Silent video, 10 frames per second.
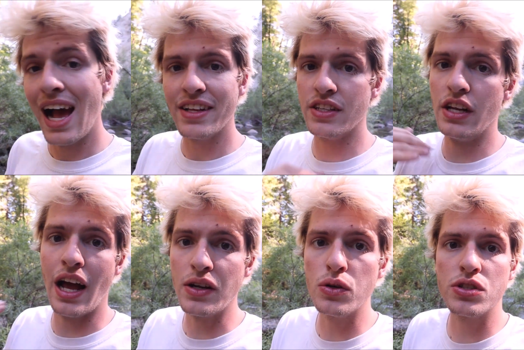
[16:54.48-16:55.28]
Yeah, I
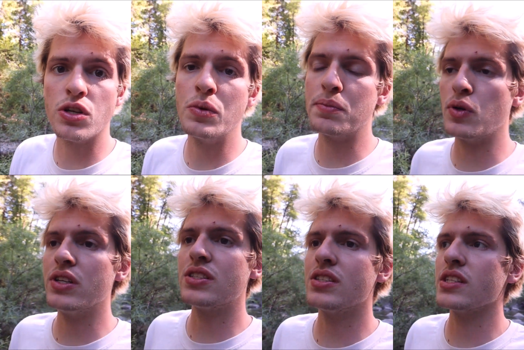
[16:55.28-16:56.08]
go to so many
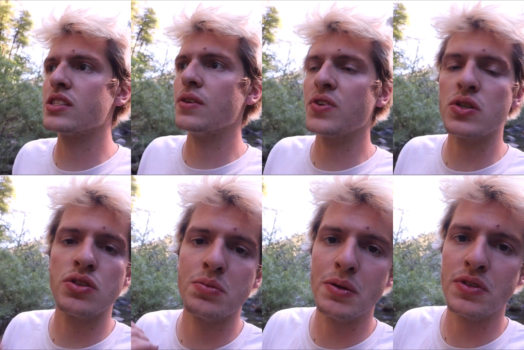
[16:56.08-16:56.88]
places, it's difficult to
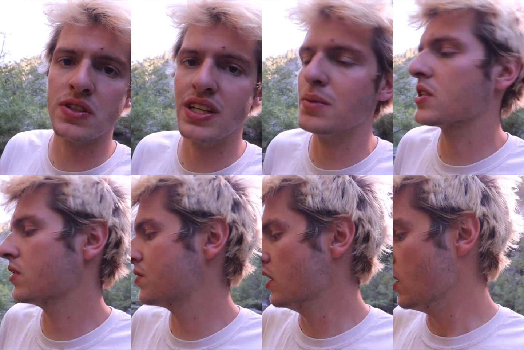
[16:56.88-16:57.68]
remember the names
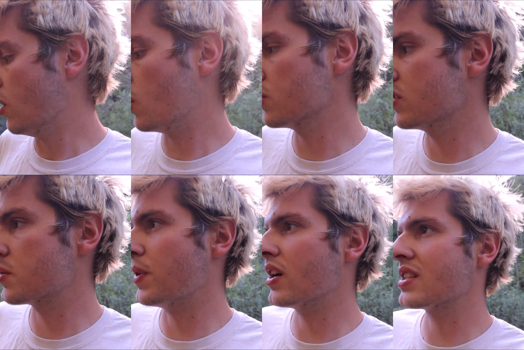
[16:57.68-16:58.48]
of all these spots.